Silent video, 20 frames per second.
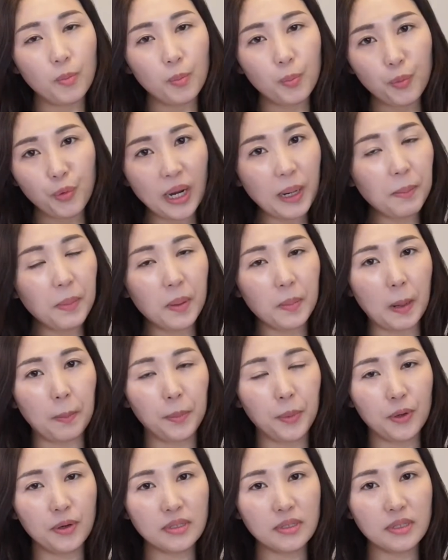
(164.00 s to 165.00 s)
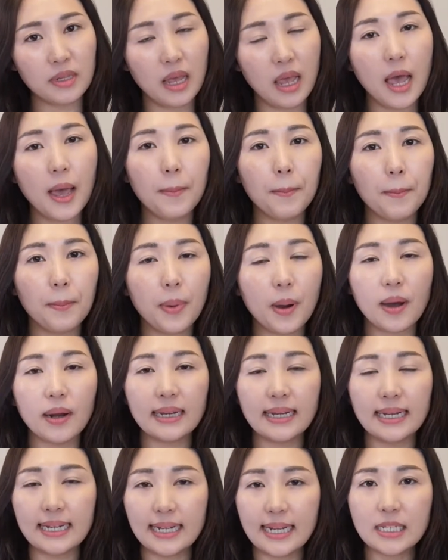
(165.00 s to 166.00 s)
premium ampoules, but
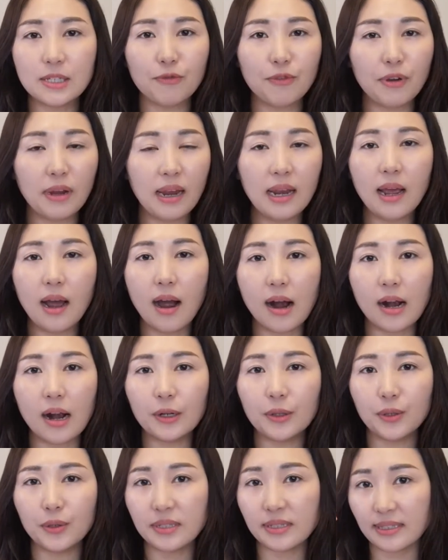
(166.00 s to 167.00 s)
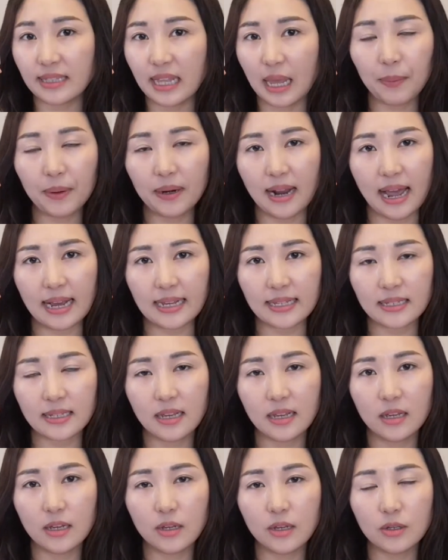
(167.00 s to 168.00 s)
it is really hard to stabilize.
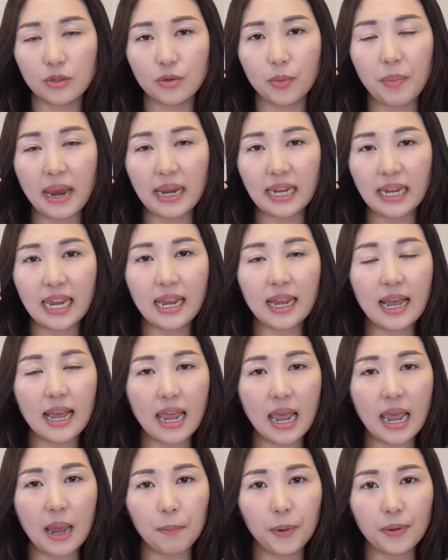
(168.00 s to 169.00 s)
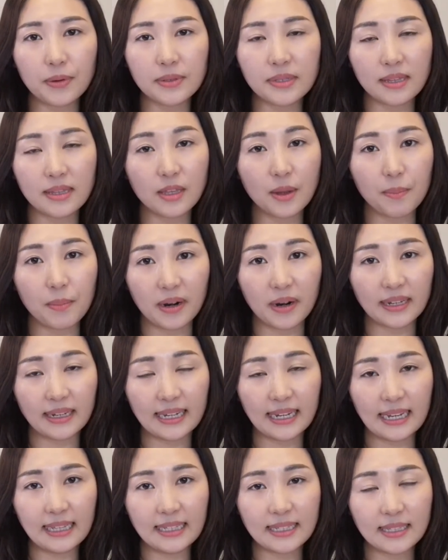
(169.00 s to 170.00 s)
So many ampoules in the
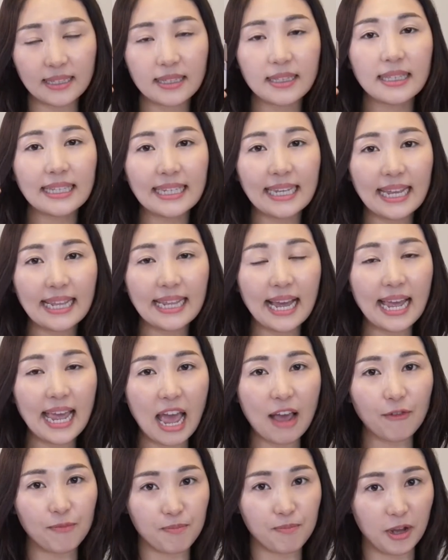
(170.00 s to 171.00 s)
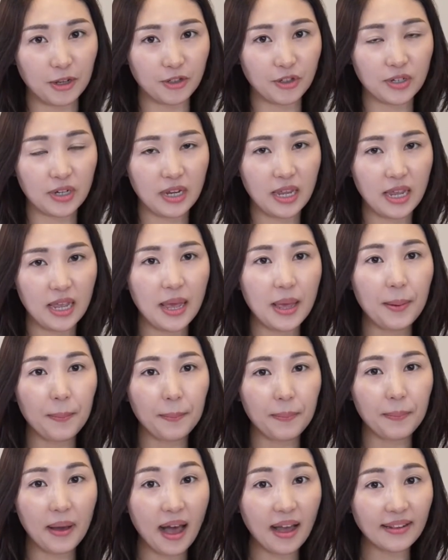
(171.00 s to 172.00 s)
market cannot have much.
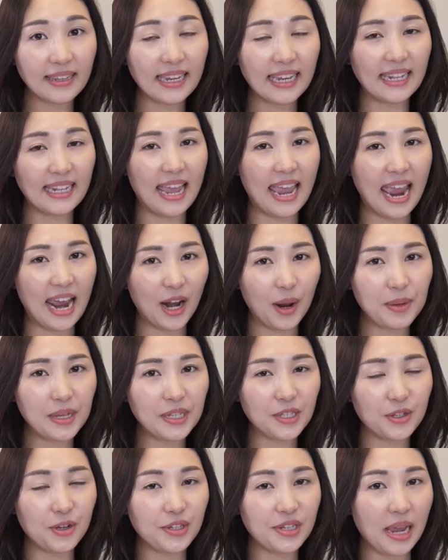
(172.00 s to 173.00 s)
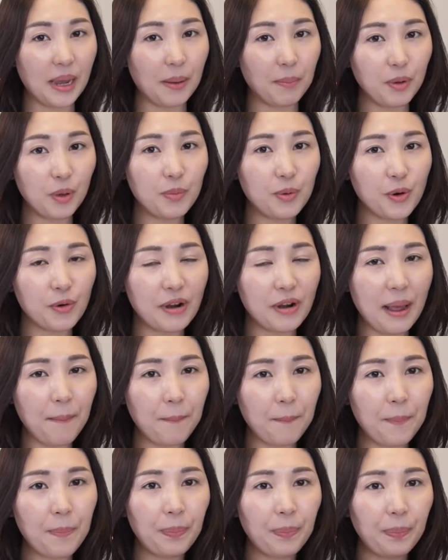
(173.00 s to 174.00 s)
But in Atomy Synergy Ampoule Program,
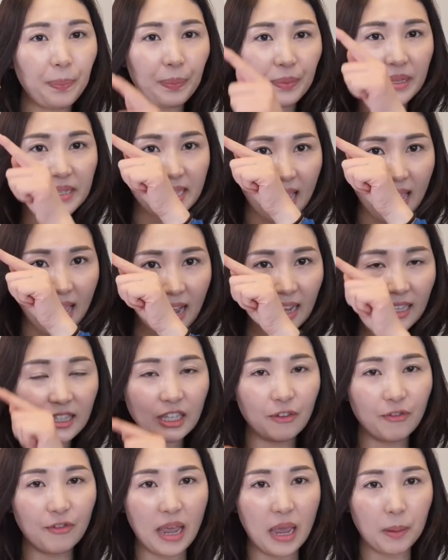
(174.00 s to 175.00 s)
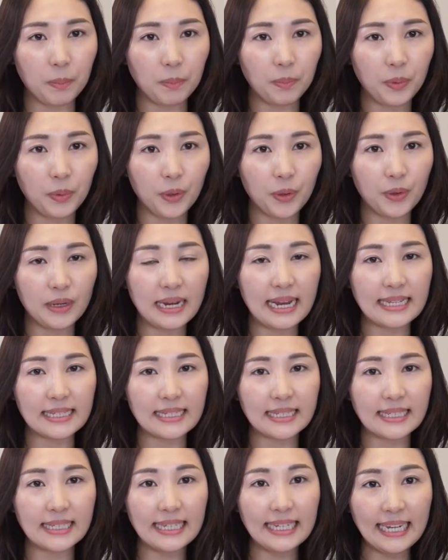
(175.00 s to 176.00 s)
this active ampoule is
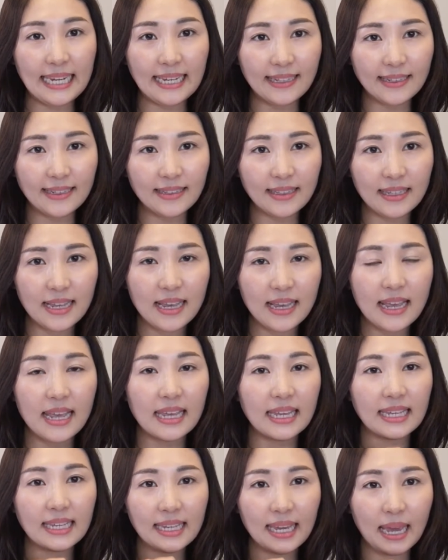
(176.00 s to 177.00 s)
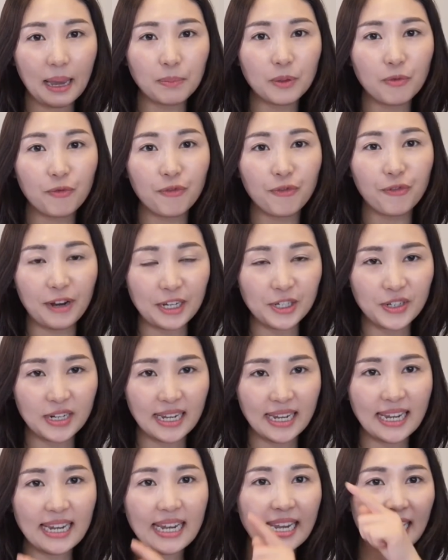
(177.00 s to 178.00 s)
hidden, kept
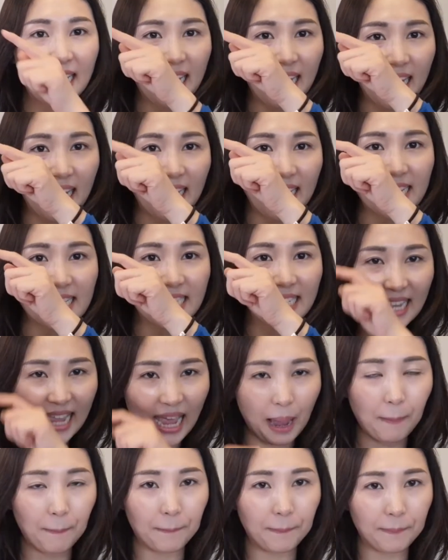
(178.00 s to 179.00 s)
freshly in this cap.